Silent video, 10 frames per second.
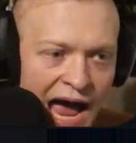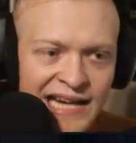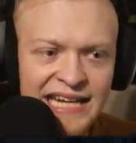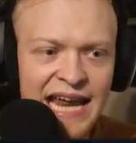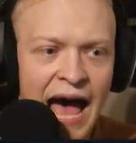I
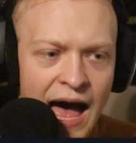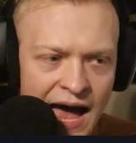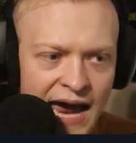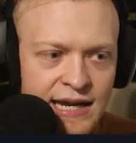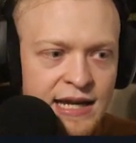need to
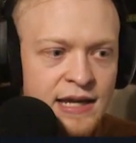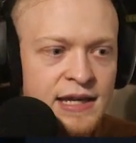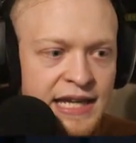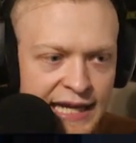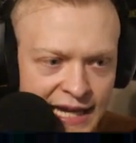hide
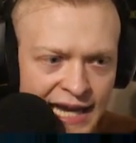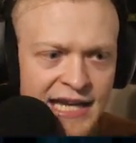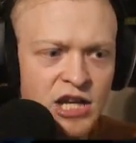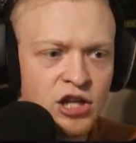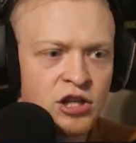
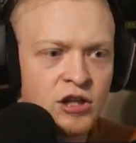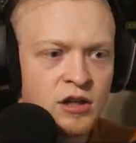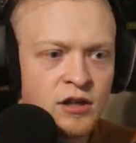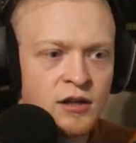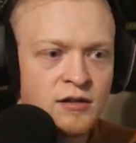in
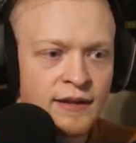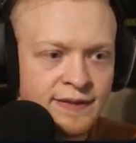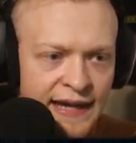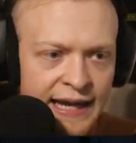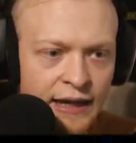the
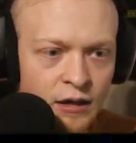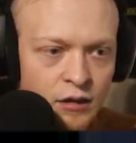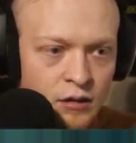thing.